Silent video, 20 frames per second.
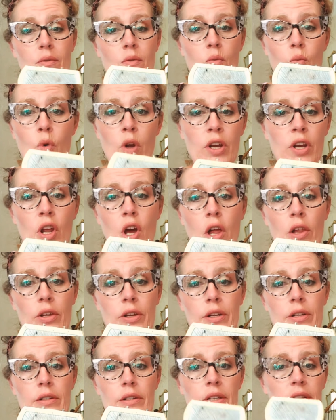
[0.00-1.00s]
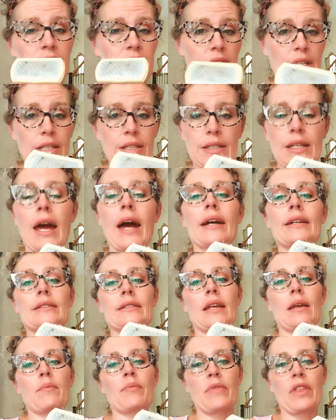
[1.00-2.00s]
$1. It's the exact
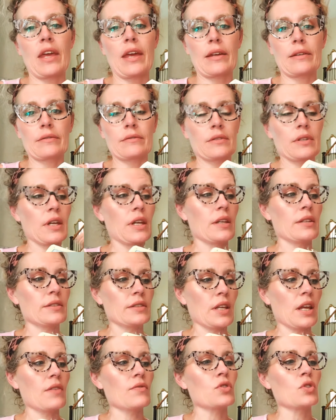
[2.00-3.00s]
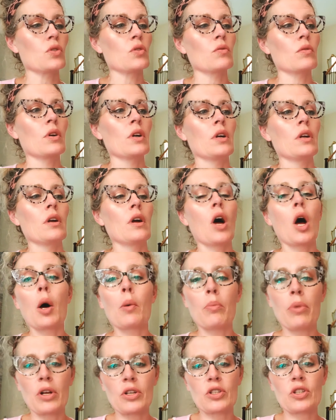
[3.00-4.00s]
same thing, and it saves you a
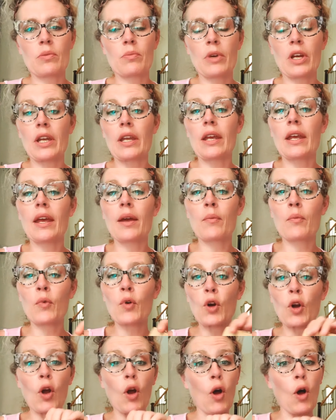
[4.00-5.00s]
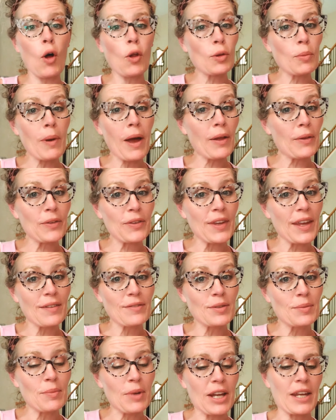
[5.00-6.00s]
bunch of money. And we're all about
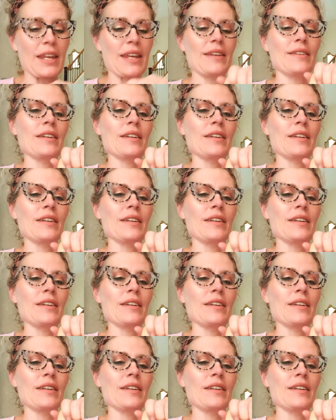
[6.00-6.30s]
saving money.